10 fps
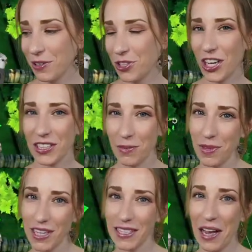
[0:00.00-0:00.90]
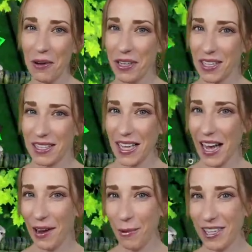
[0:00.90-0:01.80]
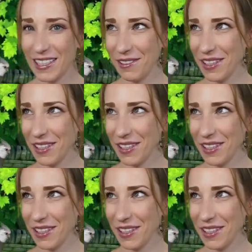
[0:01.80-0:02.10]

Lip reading: check some things out because I want to see what